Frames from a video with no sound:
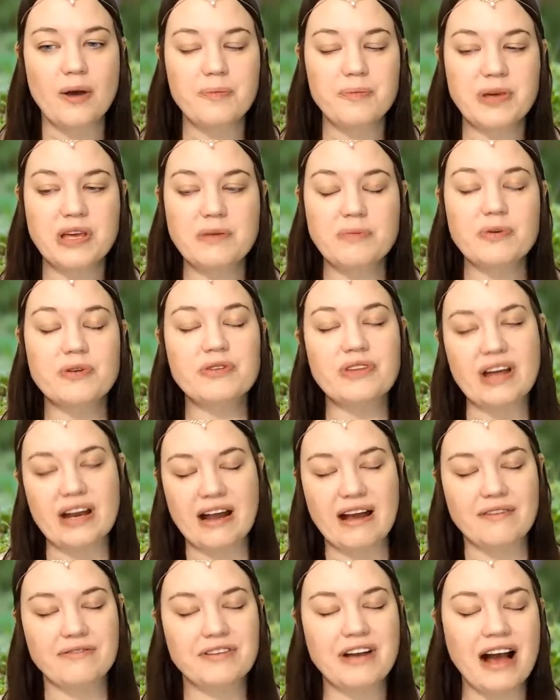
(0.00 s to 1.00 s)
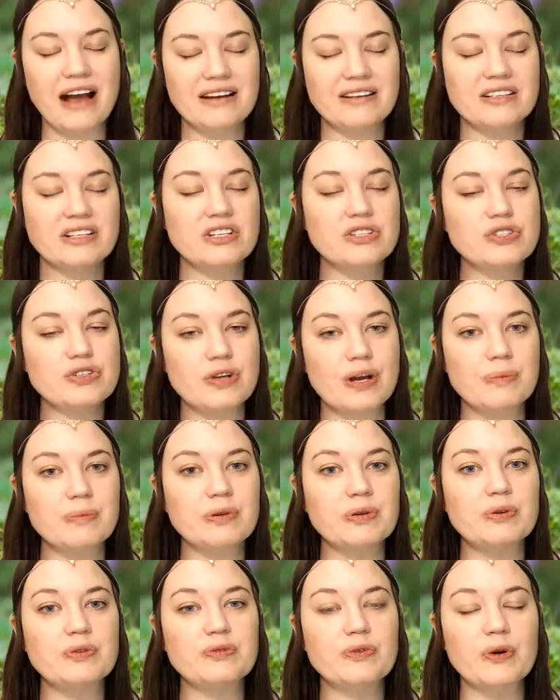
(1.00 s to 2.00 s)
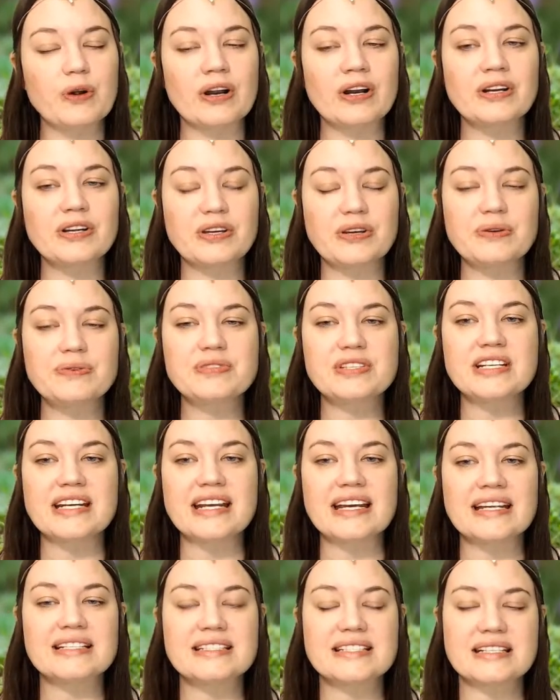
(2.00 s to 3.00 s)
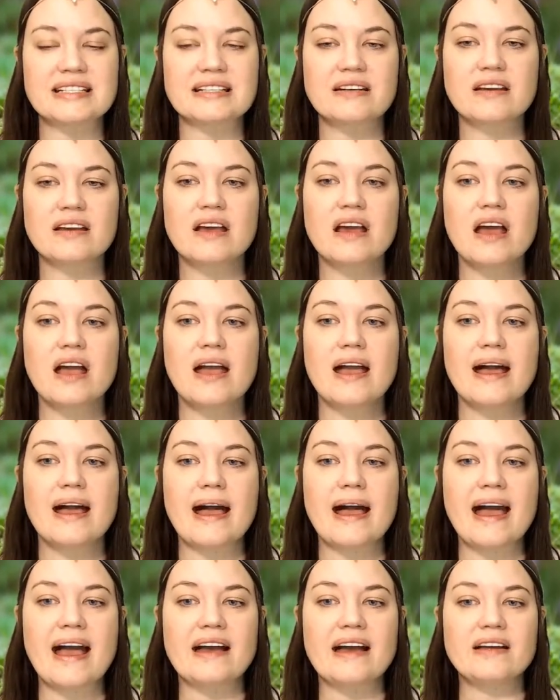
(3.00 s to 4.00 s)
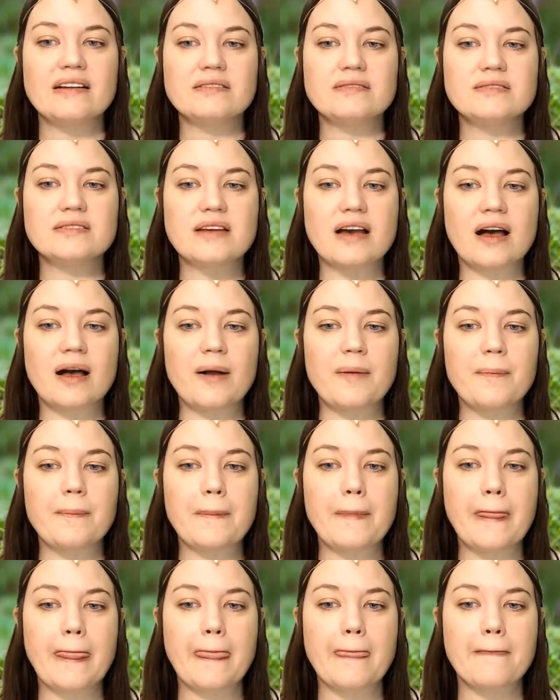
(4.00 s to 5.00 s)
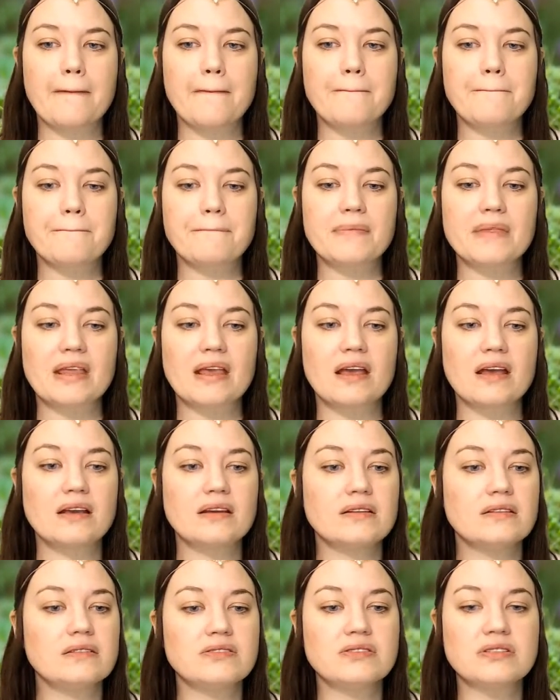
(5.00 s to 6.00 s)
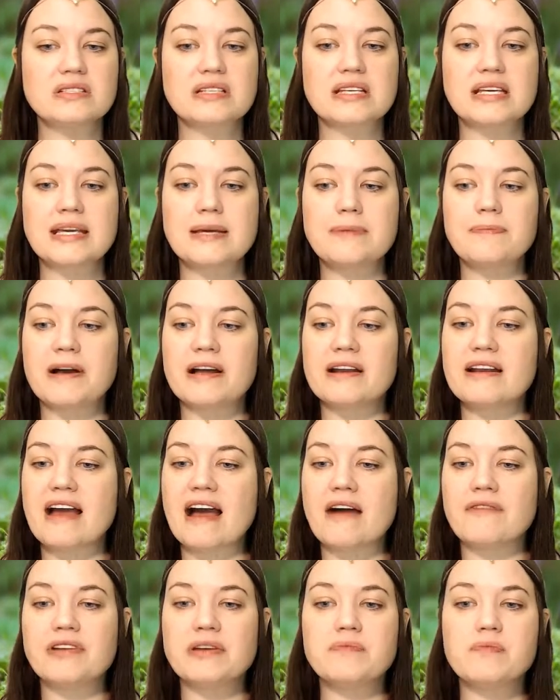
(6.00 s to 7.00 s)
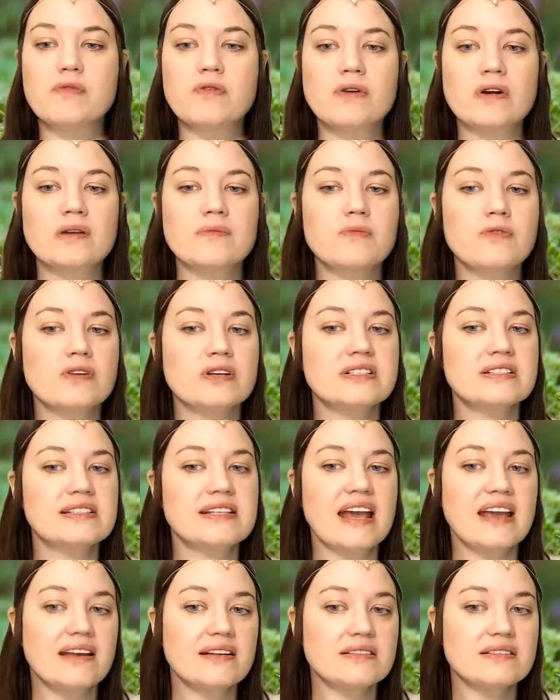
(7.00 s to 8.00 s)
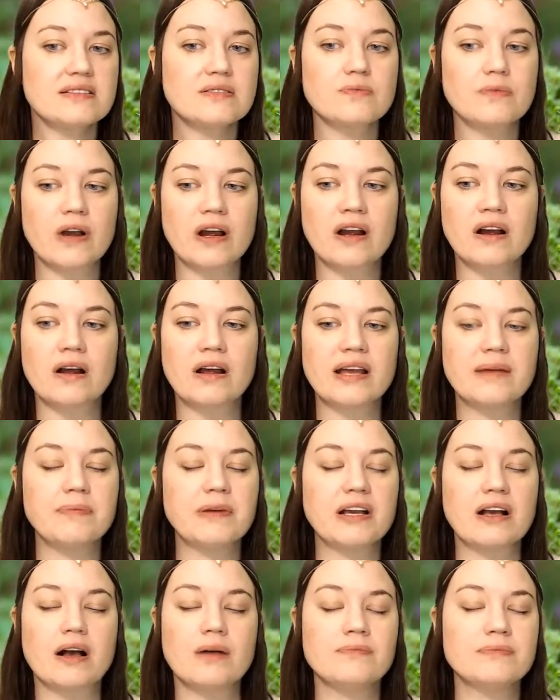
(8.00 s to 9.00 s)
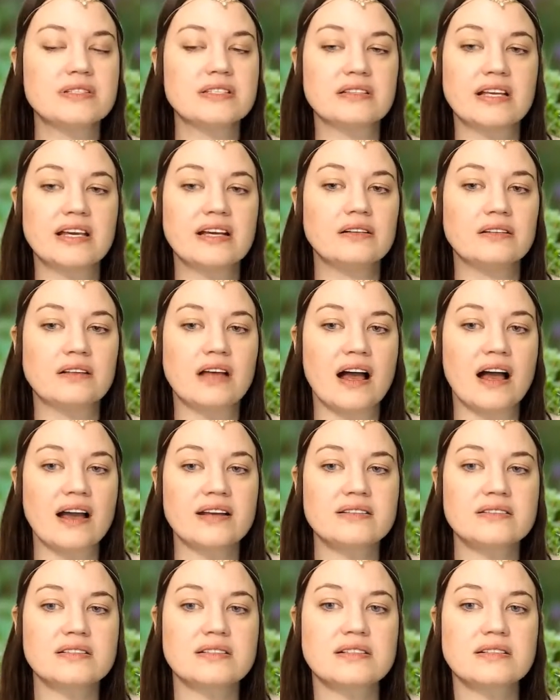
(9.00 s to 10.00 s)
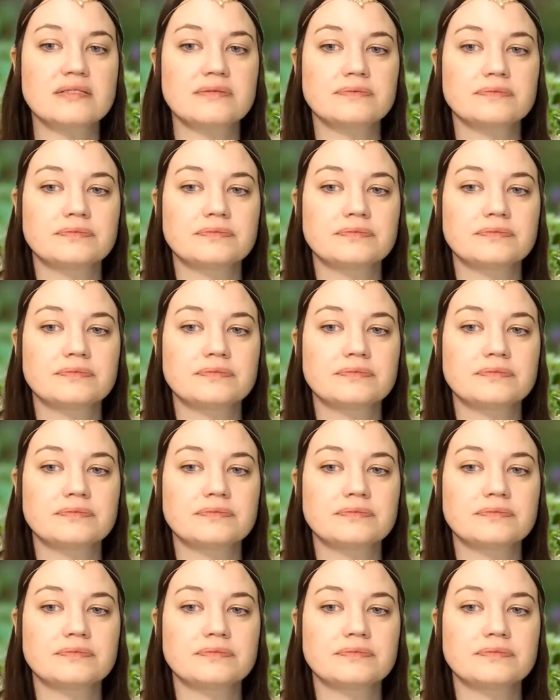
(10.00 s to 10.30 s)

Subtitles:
people that have gotten in trouble for using it. And just keep on having more and more states where it becomes legalized.